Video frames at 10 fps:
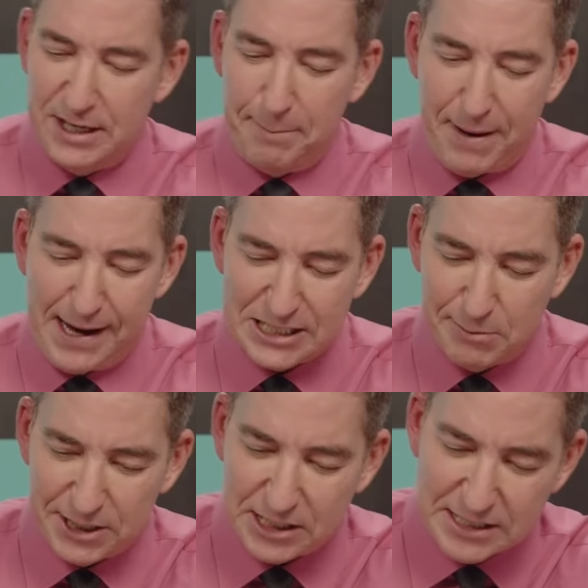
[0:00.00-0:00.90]
and
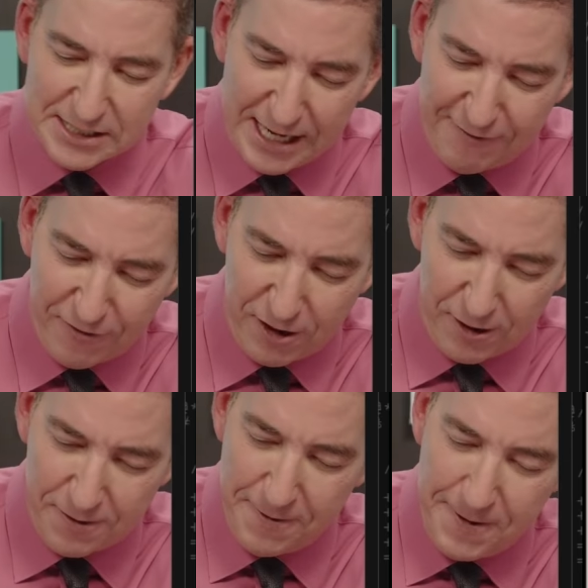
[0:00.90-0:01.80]
impossible to
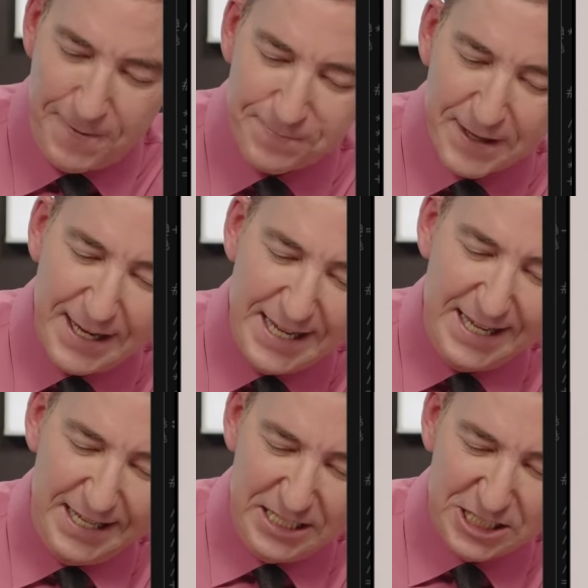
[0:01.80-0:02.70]
decipher
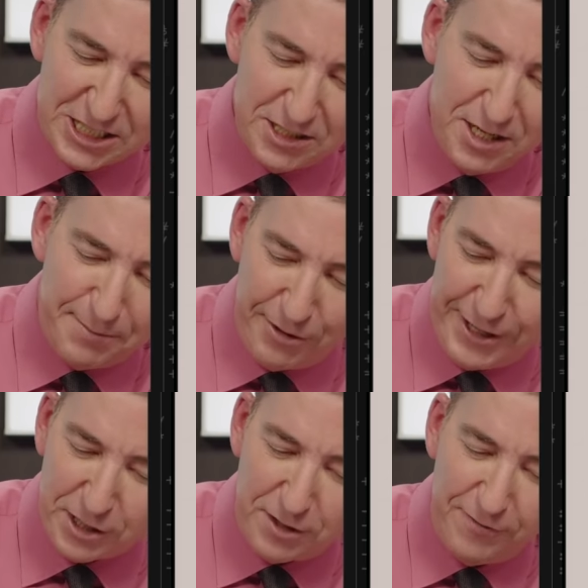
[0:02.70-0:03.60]
his
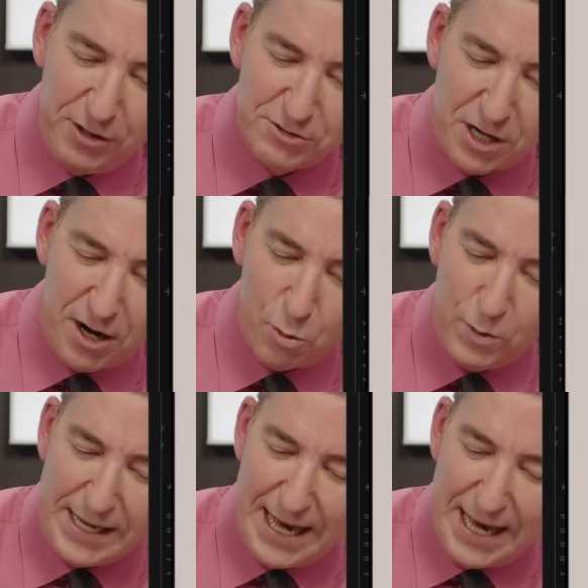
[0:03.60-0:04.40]
political views are. We